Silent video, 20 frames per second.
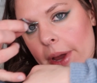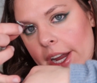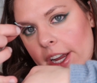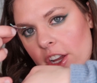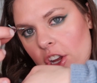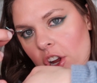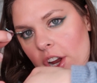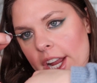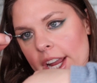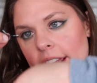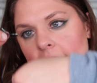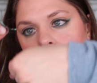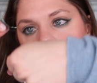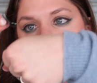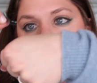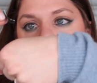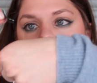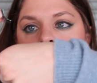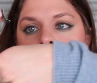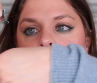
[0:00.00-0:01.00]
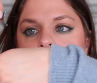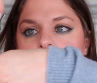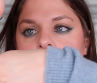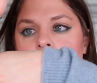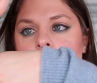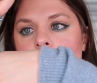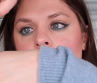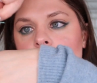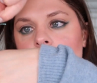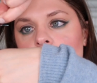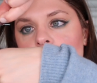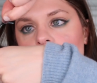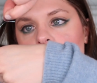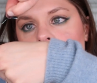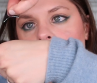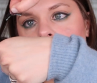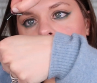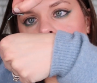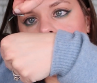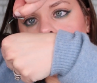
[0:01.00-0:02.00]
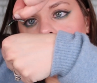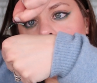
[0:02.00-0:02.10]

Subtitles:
the back of your hand and then just